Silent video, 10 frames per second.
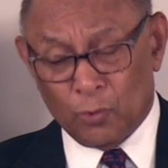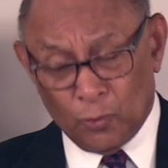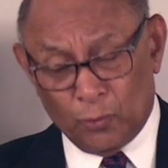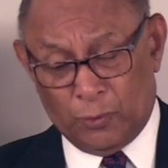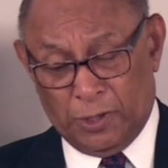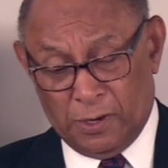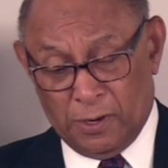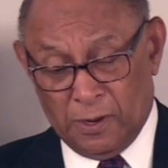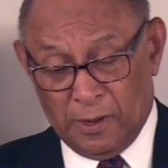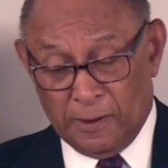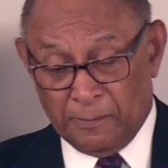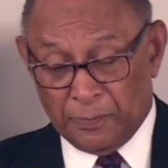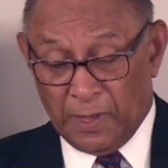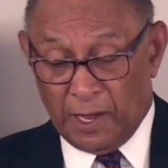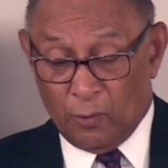rude.
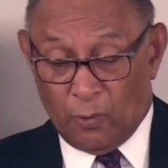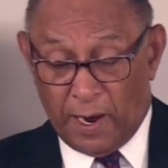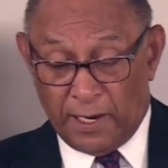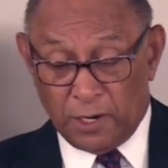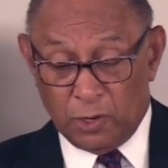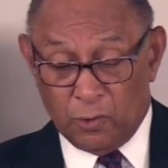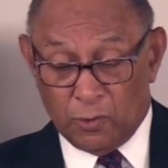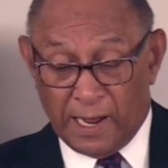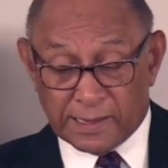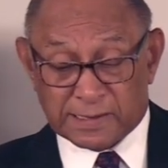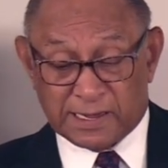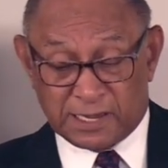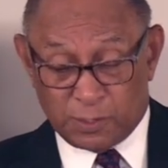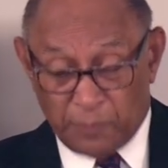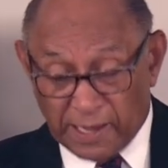And while you're
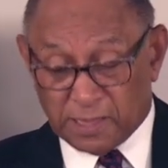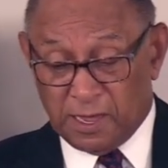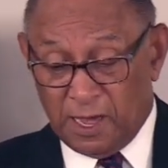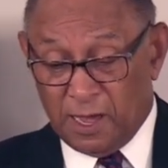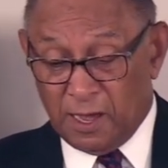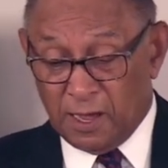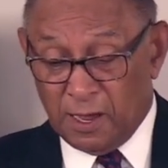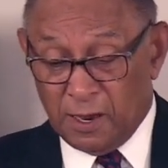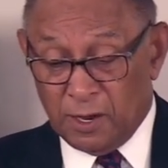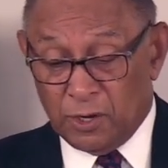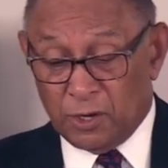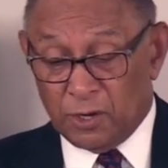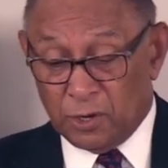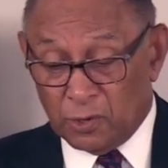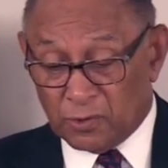unsuspecting,
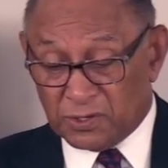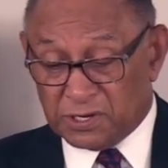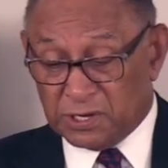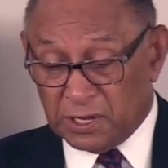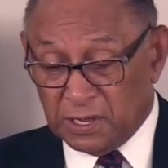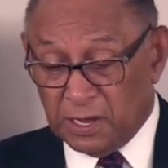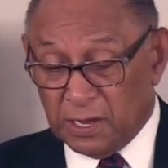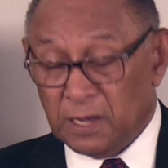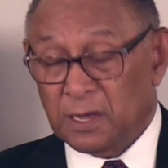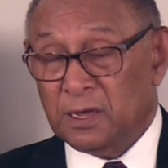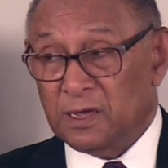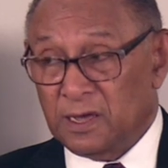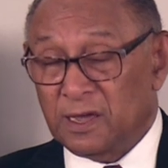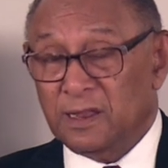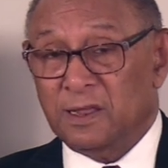you're sitting
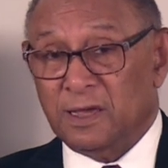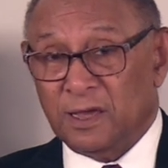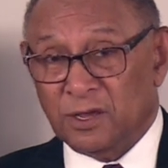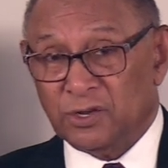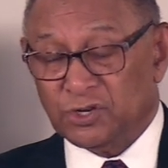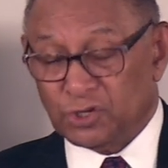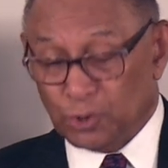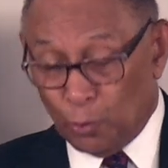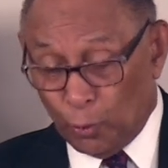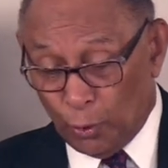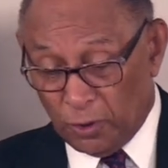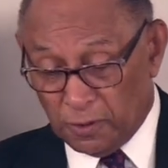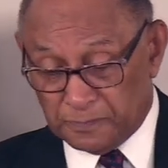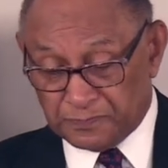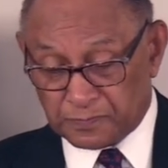in his school.
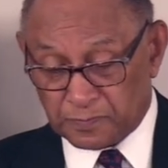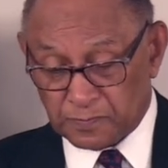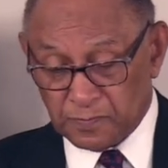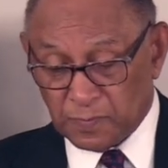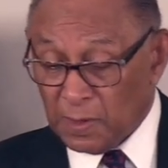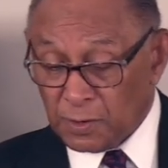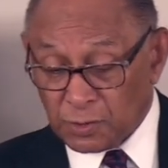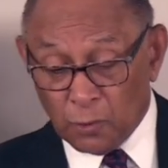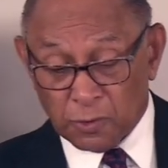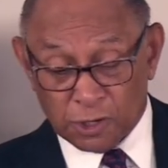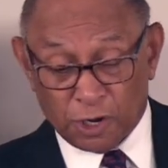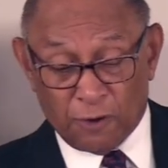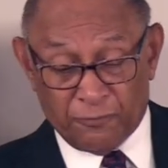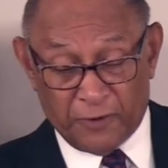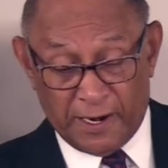So,
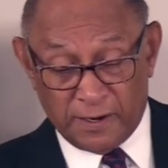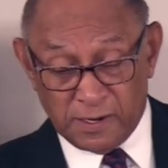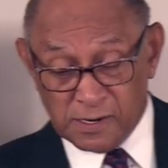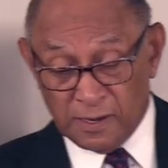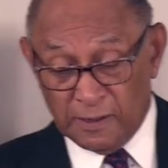Christian friend